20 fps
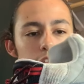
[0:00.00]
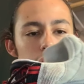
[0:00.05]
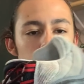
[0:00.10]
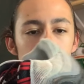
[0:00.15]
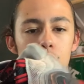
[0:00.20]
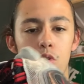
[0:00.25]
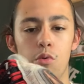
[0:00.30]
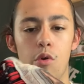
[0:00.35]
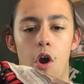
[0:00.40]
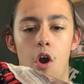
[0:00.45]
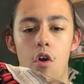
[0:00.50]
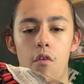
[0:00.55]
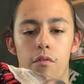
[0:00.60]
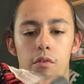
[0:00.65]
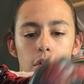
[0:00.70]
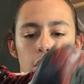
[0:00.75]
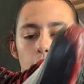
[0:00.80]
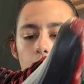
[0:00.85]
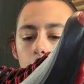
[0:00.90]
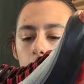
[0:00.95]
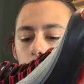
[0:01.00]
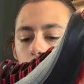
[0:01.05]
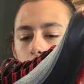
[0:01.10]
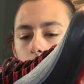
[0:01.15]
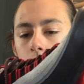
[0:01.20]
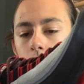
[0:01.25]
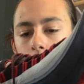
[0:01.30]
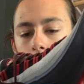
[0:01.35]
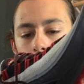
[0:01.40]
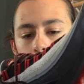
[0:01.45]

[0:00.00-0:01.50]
shoe overall.